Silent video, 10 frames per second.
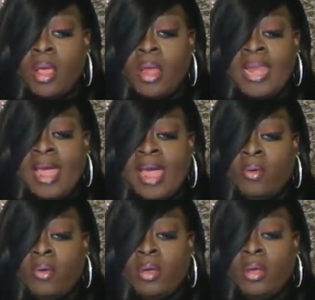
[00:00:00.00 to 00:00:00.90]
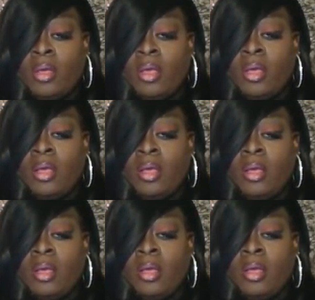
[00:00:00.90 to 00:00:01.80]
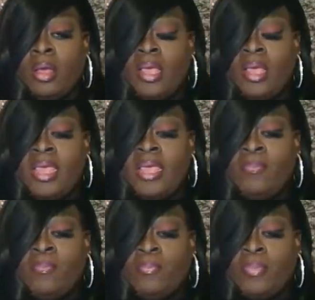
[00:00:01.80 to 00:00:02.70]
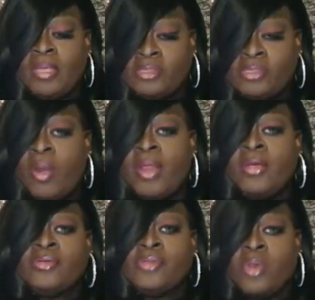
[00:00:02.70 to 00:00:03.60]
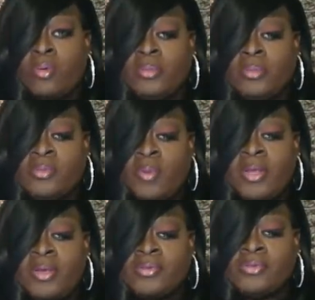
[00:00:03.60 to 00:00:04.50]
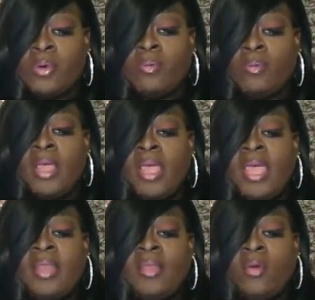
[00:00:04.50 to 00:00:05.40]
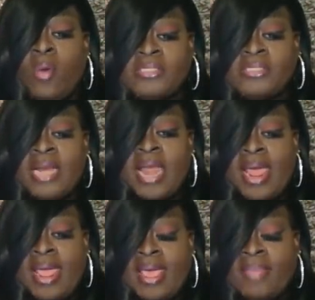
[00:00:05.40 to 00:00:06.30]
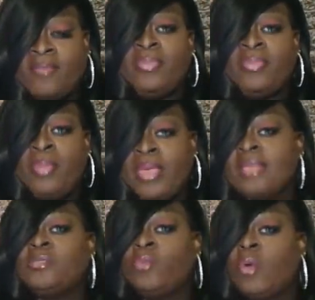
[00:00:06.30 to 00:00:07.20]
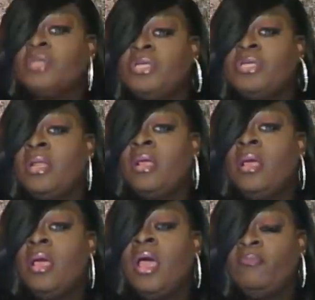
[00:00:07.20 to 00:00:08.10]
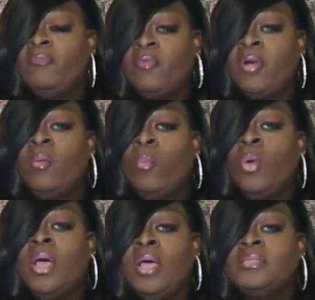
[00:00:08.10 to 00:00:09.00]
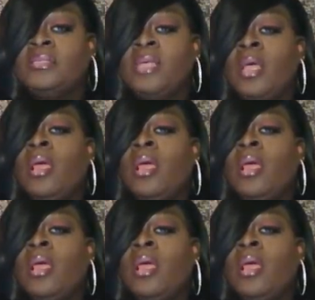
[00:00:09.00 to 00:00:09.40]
now he is 20 years old. He's 20 years old. And the question I had, the, the biggest question up front was